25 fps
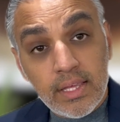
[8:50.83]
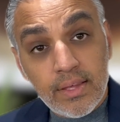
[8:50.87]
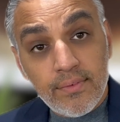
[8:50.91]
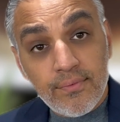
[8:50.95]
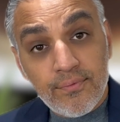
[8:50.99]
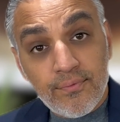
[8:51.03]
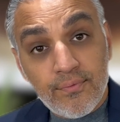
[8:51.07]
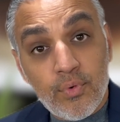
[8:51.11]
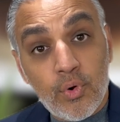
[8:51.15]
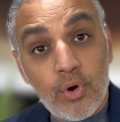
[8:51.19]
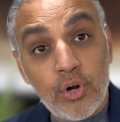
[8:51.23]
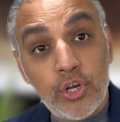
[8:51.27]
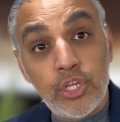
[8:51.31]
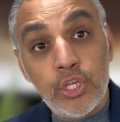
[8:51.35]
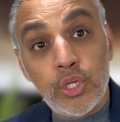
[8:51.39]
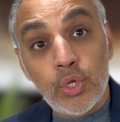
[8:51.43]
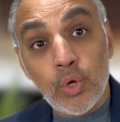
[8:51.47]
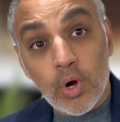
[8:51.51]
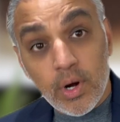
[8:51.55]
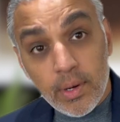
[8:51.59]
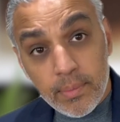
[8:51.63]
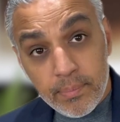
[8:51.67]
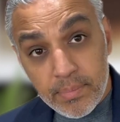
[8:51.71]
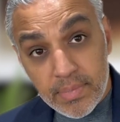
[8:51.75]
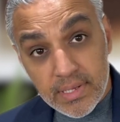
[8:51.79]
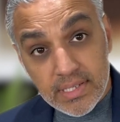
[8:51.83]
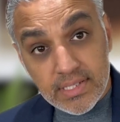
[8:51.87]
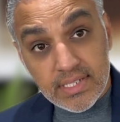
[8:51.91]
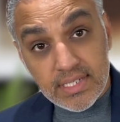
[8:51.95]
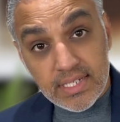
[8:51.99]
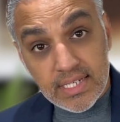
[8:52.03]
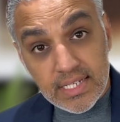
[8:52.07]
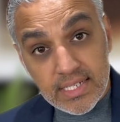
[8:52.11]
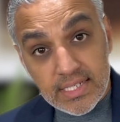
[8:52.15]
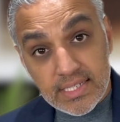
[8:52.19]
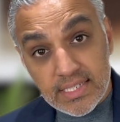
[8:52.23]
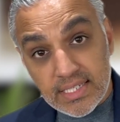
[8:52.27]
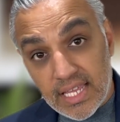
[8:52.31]
for your
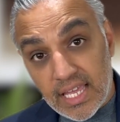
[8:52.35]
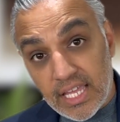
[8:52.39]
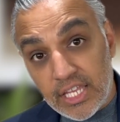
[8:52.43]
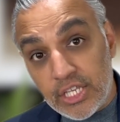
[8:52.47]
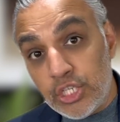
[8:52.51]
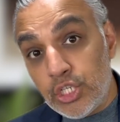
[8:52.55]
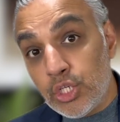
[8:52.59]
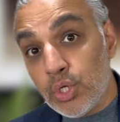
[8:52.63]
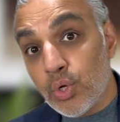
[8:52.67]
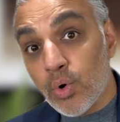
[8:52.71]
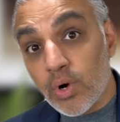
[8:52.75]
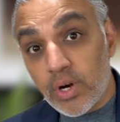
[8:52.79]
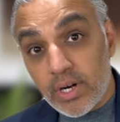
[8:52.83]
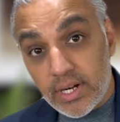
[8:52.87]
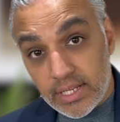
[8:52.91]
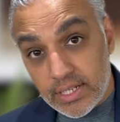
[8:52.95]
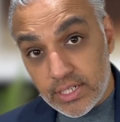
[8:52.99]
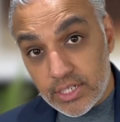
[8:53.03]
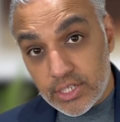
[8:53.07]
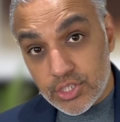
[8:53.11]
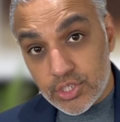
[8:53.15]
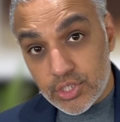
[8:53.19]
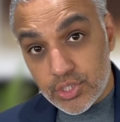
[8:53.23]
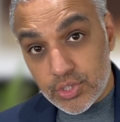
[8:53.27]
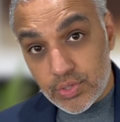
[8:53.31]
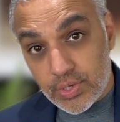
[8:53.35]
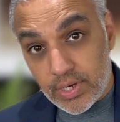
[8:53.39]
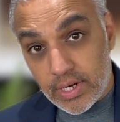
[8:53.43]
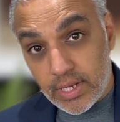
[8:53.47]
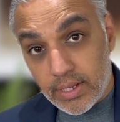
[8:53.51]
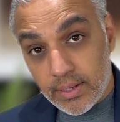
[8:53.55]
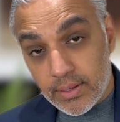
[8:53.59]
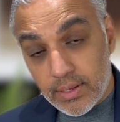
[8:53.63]
business and your industry.